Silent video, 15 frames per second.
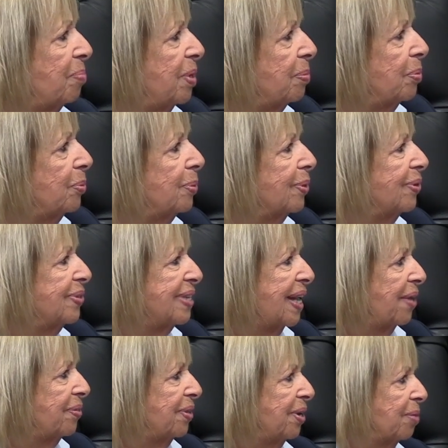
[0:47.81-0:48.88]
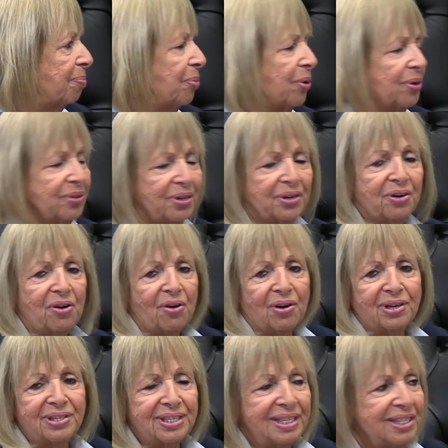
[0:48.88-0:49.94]
People will go down there, park their
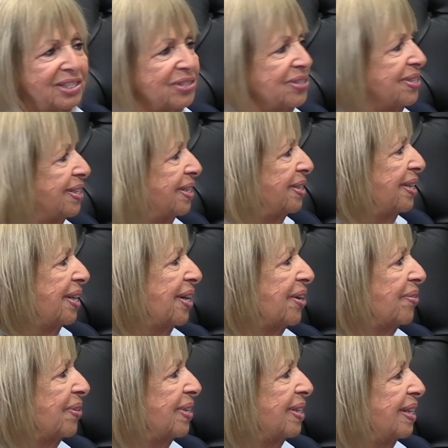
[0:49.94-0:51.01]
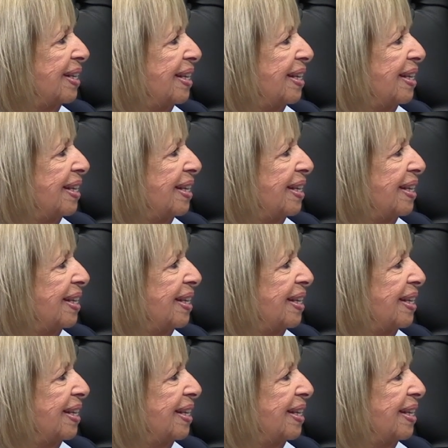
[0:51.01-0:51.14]
cars, and just sit there and